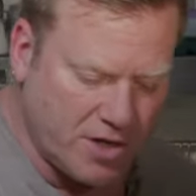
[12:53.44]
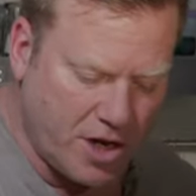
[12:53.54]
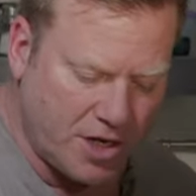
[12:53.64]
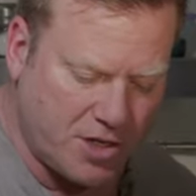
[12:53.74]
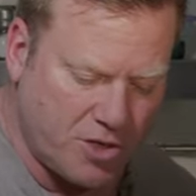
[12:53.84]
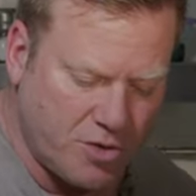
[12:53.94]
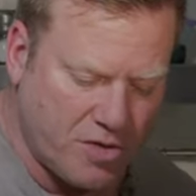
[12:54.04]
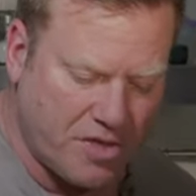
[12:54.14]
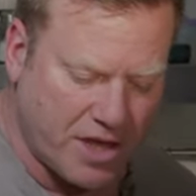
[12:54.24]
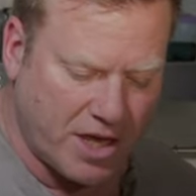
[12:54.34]
not too
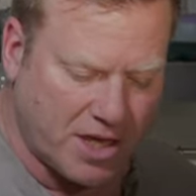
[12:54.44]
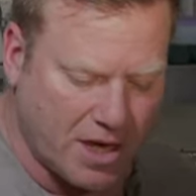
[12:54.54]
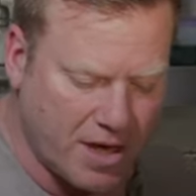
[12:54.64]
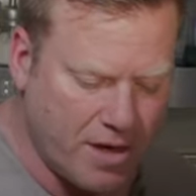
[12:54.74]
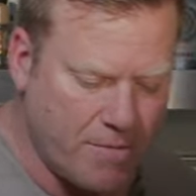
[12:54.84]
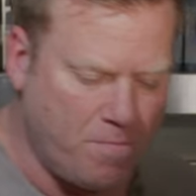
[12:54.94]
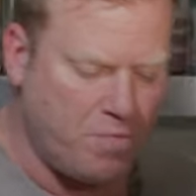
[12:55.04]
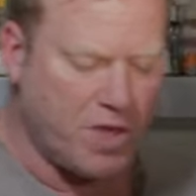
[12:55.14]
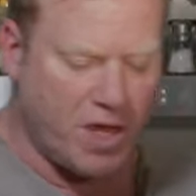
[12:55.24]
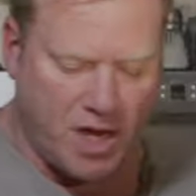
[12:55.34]
thick.
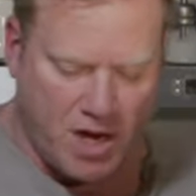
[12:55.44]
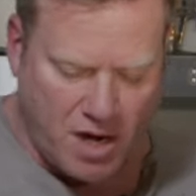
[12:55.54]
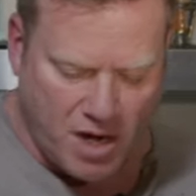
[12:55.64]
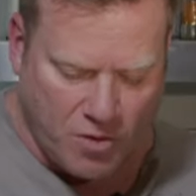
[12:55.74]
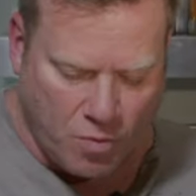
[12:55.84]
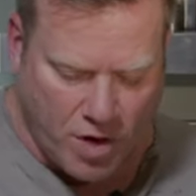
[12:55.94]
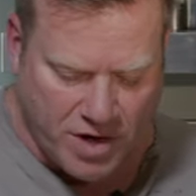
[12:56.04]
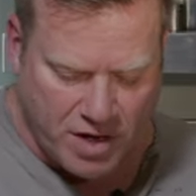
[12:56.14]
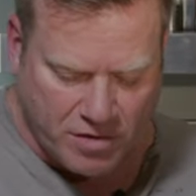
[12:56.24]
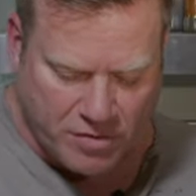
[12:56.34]
Here are the
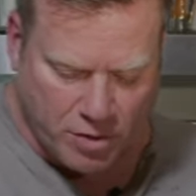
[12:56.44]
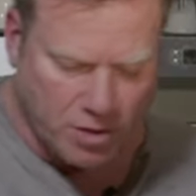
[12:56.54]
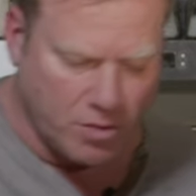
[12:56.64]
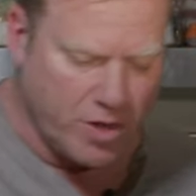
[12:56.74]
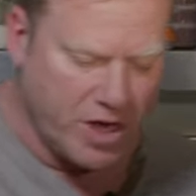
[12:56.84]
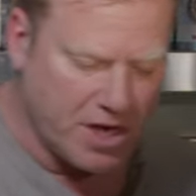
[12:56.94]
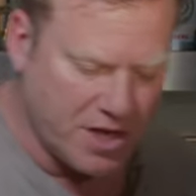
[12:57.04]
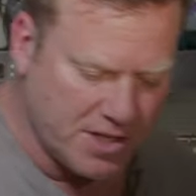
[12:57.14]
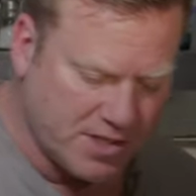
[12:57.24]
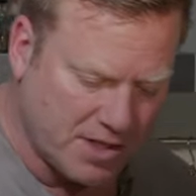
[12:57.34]
wonderful
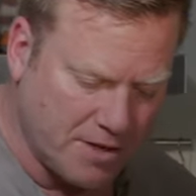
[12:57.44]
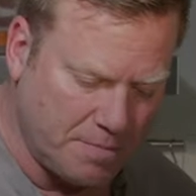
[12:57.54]
wieners.